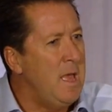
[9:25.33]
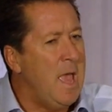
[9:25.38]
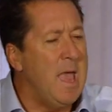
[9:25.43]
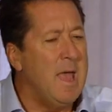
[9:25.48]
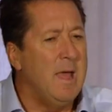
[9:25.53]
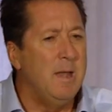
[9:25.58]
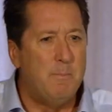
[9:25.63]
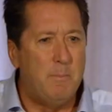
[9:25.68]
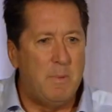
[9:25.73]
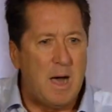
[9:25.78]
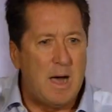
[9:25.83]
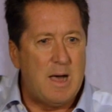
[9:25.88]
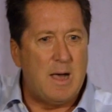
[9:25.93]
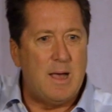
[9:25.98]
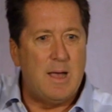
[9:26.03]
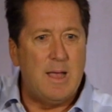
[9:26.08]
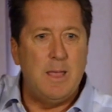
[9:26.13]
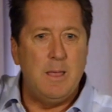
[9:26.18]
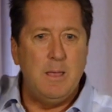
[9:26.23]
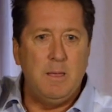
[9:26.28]
and
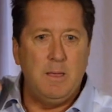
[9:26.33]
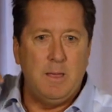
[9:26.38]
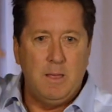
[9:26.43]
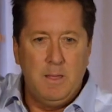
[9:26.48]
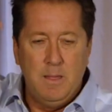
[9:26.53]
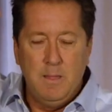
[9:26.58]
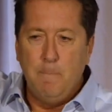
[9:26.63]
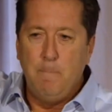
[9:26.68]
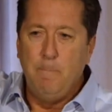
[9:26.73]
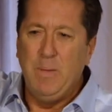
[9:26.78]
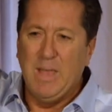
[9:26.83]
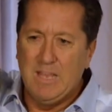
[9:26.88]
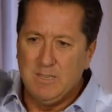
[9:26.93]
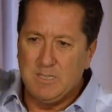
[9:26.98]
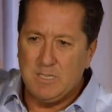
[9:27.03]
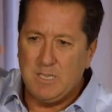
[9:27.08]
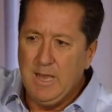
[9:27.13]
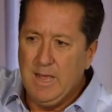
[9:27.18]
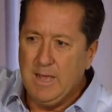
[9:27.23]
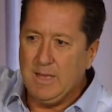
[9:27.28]
my
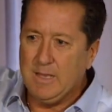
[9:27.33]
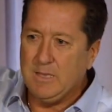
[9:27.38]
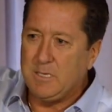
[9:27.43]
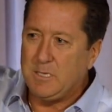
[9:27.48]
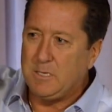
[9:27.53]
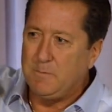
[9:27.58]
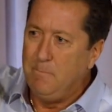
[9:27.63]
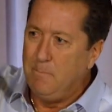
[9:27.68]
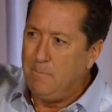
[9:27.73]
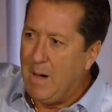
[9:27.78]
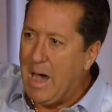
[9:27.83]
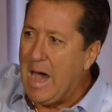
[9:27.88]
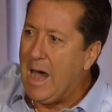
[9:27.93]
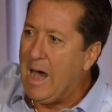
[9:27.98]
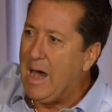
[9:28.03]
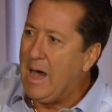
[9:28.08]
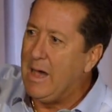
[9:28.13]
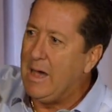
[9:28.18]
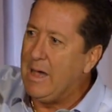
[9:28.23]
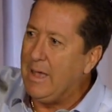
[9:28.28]
business
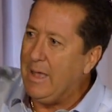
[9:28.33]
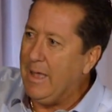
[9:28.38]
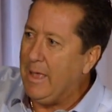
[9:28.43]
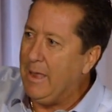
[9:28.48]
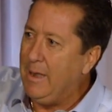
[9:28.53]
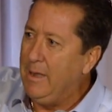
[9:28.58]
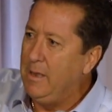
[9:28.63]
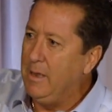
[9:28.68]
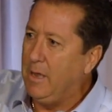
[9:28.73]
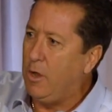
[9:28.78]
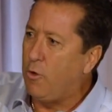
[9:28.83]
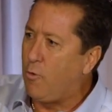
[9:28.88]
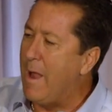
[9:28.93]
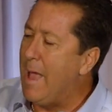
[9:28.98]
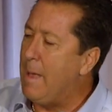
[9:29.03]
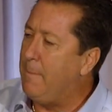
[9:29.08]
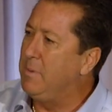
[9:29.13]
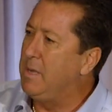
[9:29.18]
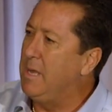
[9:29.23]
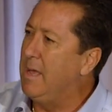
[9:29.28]
mind
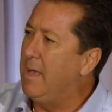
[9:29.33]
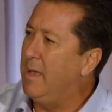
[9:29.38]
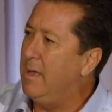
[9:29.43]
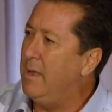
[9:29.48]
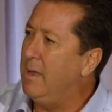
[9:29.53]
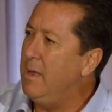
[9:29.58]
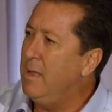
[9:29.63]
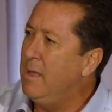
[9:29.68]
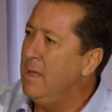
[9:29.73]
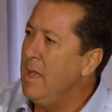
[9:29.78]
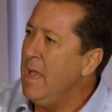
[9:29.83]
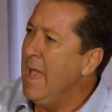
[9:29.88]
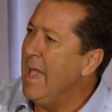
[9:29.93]
crept in,